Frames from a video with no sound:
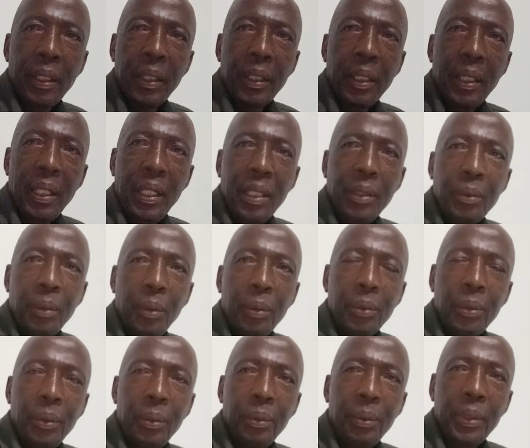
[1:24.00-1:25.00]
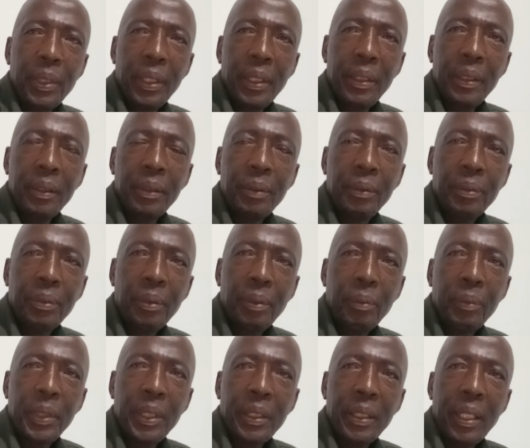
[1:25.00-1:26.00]
Let us also look at it
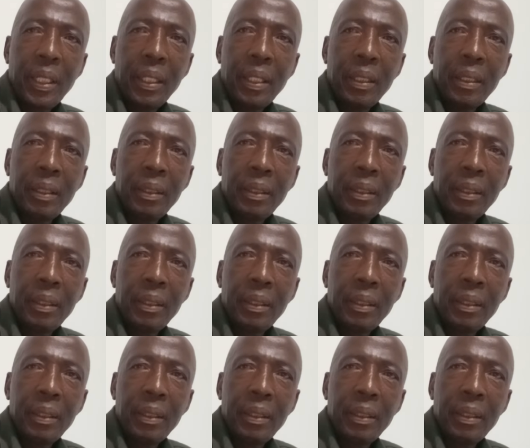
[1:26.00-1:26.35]
from this angle.